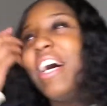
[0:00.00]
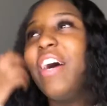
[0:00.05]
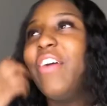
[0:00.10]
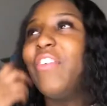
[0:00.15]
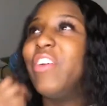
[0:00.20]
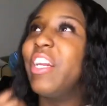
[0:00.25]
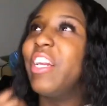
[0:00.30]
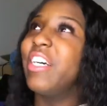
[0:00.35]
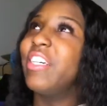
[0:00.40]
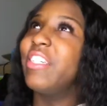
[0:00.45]

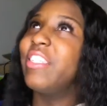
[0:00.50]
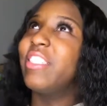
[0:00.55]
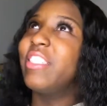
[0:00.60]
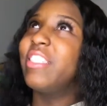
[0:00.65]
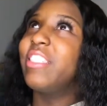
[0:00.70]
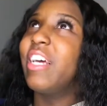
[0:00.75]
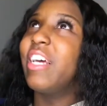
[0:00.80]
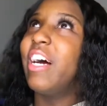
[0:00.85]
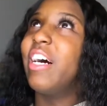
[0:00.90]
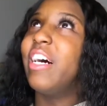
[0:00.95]
What else?
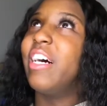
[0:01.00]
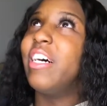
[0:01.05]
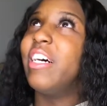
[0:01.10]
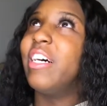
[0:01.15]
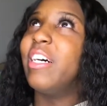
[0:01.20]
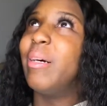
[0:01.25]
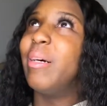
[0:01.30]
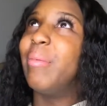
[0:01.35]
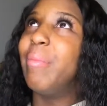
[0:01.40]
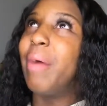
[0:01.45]

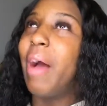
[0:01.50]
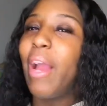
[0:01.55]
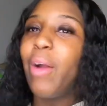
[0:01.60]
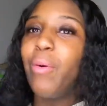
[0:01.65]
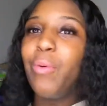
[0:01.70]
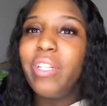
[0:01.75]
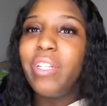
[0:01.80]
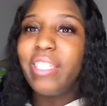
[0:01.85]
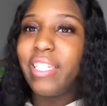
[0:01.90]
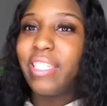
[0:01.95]
I
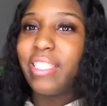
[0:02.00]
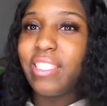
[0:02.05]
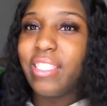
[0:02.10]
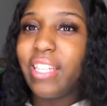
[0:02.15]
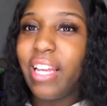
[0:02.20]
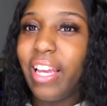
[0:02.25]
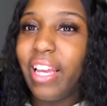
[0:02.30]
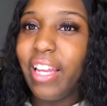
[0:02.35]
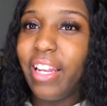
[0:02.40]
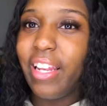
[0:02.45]
will list
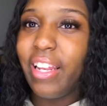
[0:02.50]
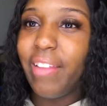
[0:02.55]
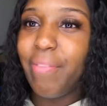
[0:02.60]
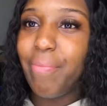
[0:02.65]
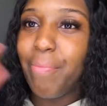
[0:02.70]
in